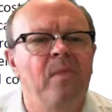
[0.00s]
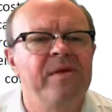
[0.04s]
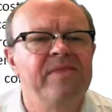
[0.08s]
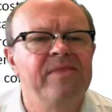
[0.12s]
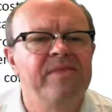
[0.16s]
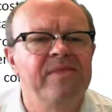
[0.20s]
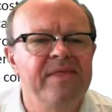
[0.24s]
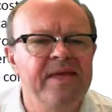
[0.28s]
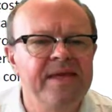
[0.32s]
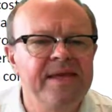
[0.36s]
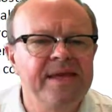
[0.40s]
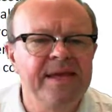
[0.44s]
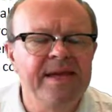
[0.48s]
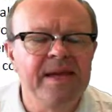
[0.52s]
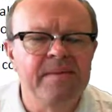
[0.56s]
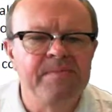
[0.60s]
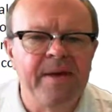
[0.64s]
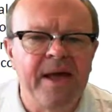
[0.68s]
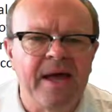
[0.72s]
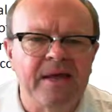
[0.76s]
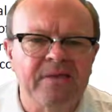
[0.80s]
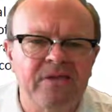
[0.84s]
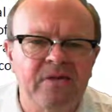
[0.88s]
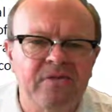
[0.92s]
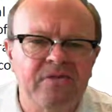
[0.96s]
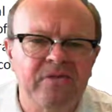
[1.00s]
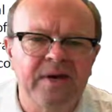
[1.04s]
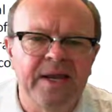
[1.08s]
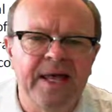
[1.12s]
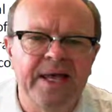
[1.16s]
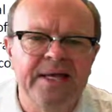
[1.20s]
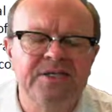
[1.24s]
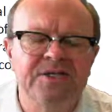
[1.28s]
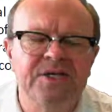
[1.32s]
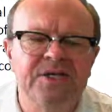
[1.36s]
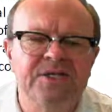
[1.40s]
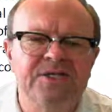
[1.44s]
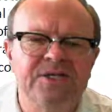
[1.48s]
When thinking about the
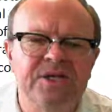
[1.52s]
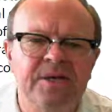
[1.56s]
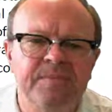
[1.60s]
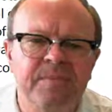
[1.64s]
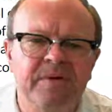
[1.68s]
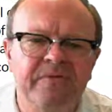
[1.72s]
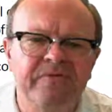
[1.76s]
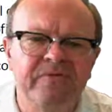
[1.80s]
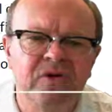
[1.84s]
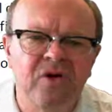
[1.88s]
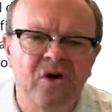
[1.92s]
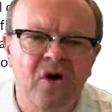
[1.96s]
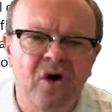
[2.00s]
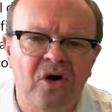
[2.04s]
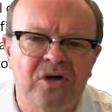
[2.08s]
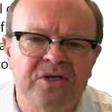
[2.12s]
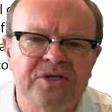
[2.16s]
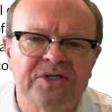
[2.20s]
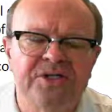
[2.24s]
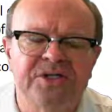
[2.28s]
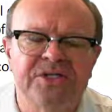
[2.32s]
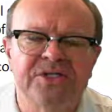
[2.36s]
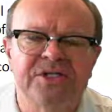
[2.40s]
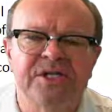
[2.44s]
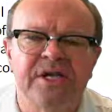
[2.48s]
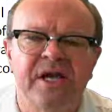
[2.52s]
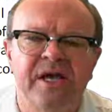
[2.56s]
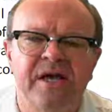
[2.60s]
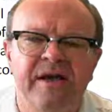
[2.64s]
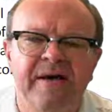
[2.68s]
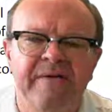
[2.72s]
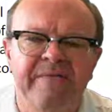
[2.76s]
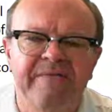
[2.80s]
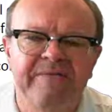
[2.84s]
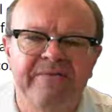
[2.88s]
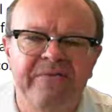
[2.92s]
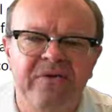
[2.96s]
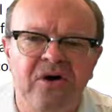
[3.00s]
relationship of costs,
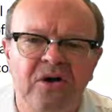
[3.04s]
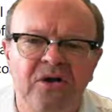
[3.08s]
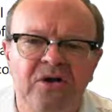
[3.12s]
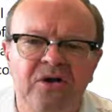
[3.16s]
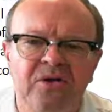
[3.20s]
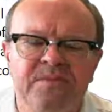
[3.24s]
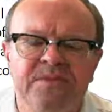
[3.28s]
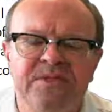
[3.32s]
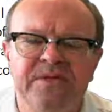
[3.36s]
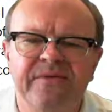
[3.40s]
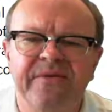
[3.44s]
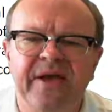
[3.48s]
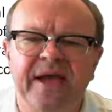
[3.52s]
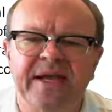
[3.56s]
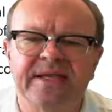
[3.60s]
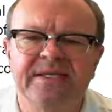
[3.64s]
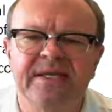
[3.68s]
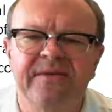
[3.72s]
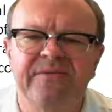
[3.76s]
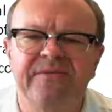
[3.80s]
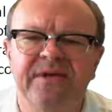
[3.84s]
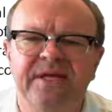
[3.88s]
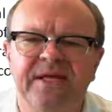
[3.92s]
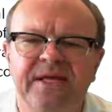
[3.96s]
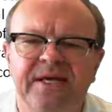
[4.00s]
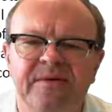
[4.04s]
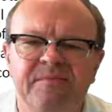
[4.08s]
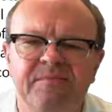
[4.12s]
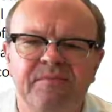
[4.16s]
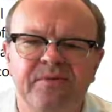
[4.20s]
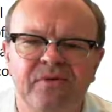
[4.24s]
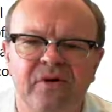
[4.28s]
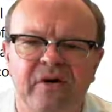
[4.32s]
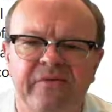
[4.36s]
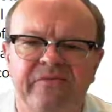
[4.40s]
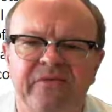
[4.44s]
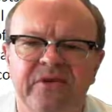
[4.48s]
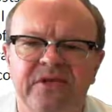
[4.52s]
volumes of activity and
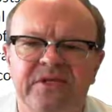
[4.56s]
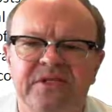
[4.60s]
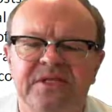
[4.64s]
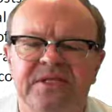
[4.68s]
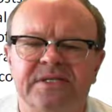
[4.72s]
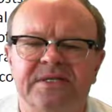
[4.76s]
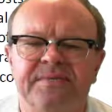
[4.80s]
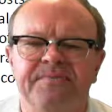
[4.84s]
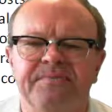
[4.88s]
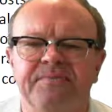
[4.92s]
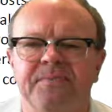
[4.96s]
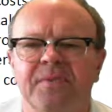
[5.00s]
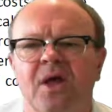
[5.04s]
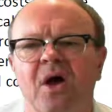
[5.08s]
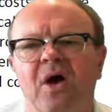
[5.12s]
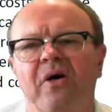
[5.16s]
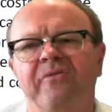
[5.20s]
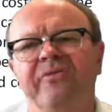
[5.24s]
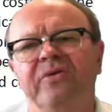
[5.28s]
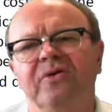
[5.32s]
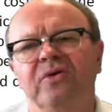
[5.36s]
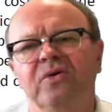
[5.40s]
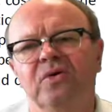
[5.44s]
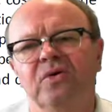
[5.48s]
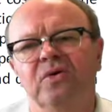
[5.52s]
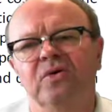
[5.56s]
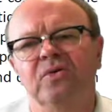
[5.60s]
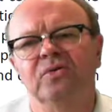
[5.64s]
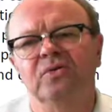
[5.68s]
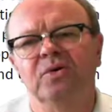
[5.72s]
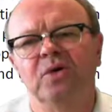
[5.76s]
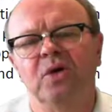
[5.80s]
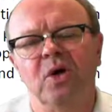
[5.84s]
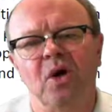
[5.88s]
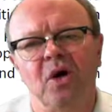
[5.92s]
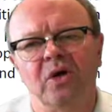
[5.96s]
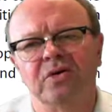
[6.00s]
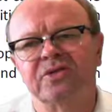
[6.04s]
profits, often
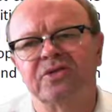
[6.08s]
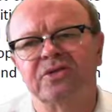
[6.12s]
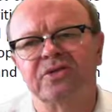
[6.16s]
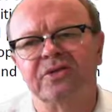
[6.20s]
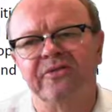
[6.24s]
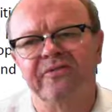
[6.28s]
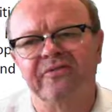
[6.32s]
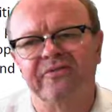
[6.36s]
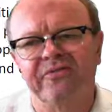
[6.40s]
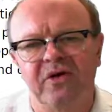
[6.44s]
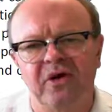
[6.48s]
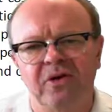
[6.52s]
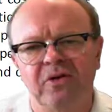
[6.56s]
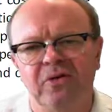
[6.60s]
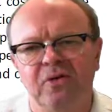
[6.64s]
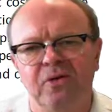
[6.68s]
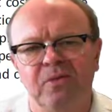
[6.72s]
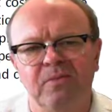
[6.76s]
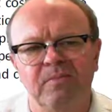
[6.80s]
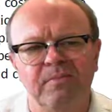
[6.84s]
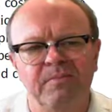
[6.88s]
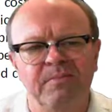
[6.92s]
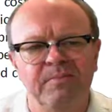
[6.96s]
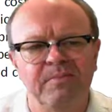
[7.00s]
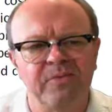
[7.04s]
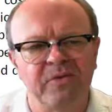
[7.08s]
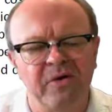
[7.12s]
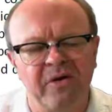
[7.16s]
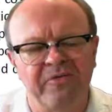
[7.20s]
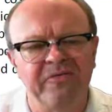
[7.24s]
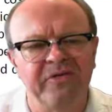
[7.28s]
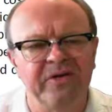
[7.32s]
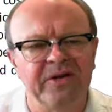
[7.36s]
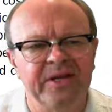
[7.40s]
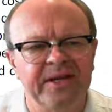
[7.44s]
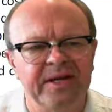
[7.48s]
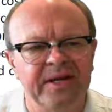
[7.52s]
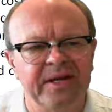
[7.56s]
called cost, volume,
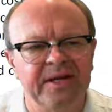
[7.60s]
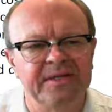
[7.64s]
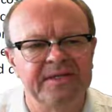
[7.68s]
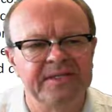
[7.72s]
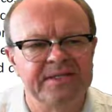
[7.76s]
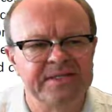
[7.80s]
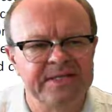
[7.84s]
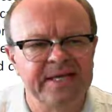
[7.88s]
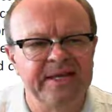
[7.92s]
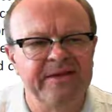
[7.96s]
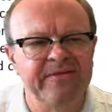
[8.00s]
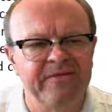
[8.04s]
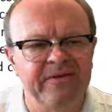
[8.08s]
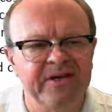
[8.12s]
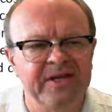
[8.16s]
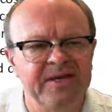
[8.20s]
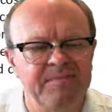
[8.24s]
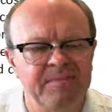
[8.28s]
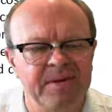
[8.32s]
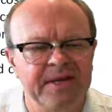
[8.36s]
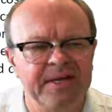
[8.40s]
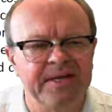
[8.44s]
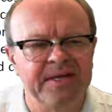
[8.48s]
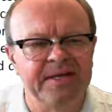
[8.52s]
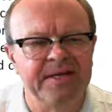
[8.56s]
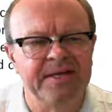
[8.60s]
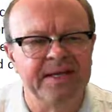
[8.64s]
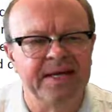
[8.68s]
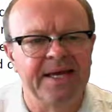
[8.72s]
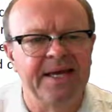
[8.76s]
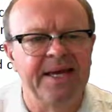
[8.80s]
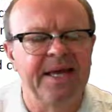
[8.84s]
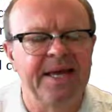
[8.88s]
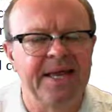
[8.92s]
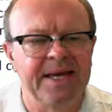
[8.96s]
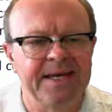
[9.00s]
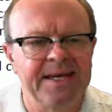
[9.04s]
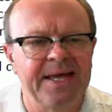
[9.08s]
profit and CVP
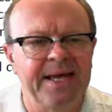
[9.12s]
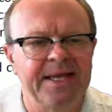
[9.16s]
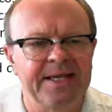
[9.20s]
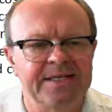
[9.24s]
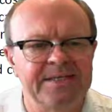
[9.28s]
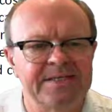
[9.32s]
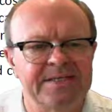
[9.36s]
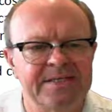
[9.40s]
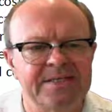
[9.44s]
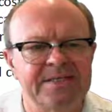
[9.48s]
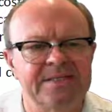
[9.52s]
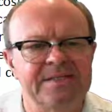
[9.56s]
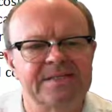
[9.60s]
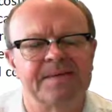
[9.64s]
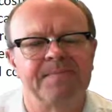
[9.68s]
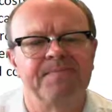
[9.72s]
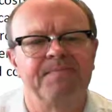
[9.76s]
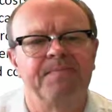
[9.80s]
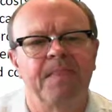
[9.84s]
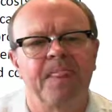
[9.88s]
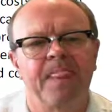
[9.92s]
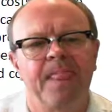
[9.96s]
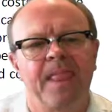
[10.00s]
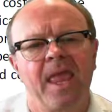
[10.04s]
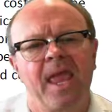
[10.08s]
analysis,